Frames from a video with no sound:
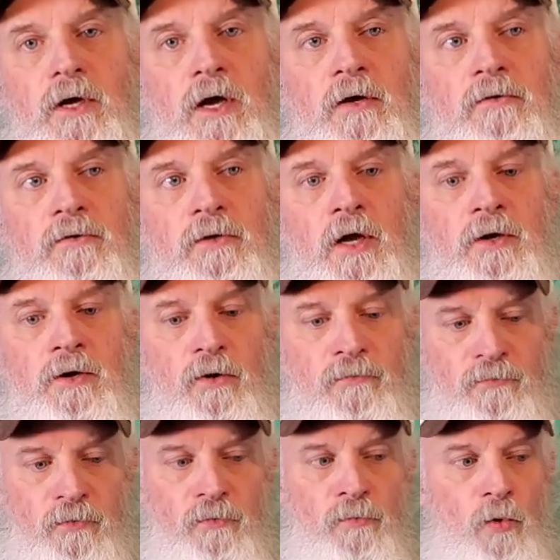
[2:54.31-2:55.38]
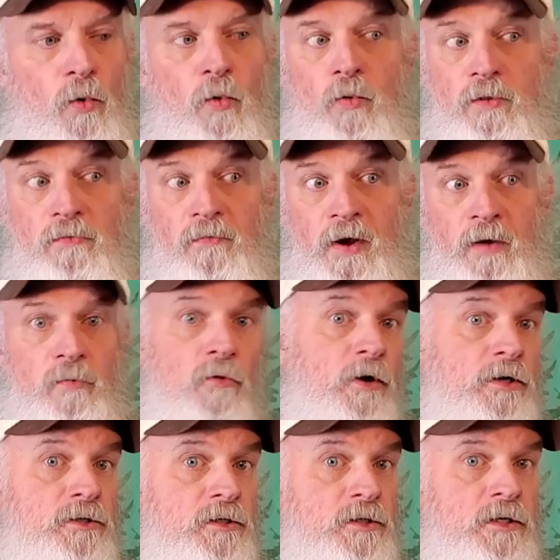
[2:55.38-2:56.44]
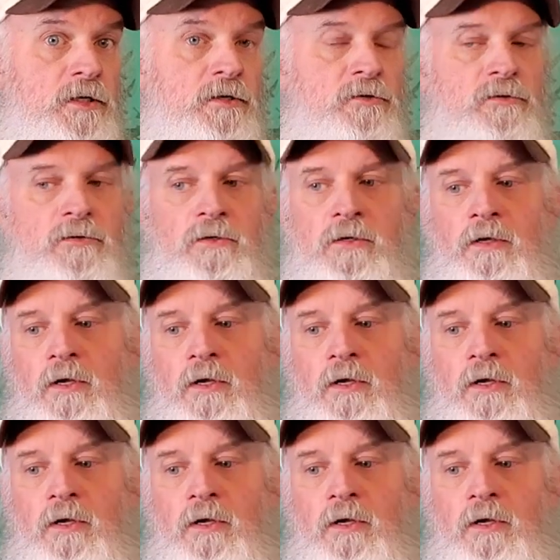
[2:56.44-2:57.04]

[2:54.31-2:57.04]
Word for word: I, I go for more what the vibration is,